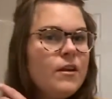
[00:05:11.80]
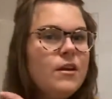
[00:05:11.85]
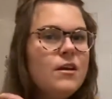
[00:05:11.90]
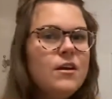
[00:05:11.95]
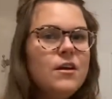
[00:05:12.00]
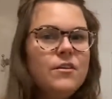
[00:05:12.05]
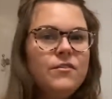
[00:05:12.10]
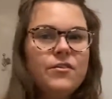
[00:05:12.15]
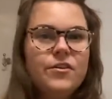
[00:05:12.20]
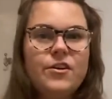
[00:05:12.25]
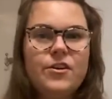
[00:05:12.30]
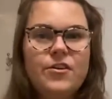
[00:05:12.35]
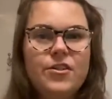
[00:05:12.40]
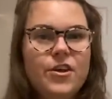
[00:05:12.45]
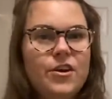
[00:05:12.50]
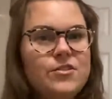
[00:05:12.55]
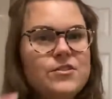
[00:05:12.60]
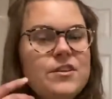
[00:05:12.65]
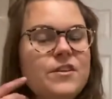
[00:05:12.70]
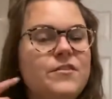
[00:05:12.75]
For
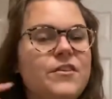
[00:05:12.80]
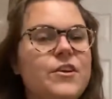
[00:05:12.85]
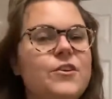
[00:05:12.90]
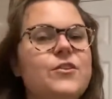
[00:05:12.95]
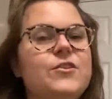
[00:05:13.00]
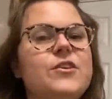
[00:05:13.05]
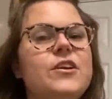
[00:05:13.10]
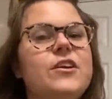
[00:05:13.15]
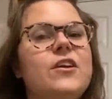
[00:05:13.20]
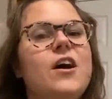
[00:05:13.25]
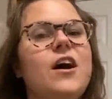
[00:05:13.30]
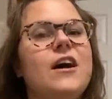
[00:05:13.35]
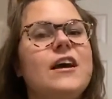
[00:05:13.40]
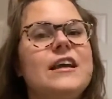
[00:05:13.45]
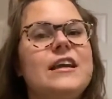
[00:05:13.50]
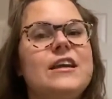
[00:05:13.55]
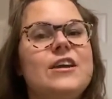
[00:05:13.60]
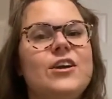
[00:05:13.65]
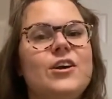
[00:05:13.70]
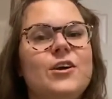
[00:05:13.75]
those of you who did not
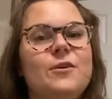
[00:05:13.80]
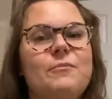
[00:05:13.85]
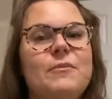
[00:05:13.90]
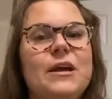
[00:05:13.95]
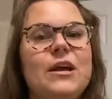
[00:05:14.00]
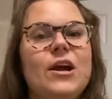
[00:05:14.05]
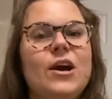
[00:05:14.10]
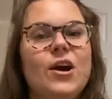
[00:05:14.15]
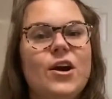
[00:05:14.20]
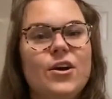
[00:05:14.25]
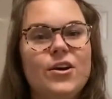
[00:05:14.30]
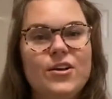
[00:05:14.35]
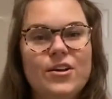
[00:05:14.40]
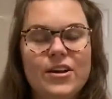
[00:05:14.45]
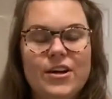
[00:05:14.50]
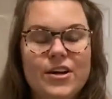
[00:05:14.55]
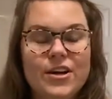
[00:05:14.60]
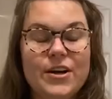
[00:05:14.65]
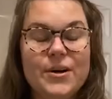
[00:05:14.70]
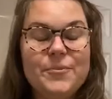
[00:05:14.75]
hear me
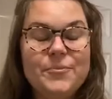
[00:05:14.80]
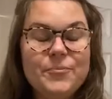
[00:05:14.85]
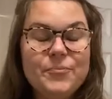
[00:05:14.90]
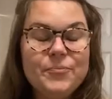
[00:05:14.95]
earlier,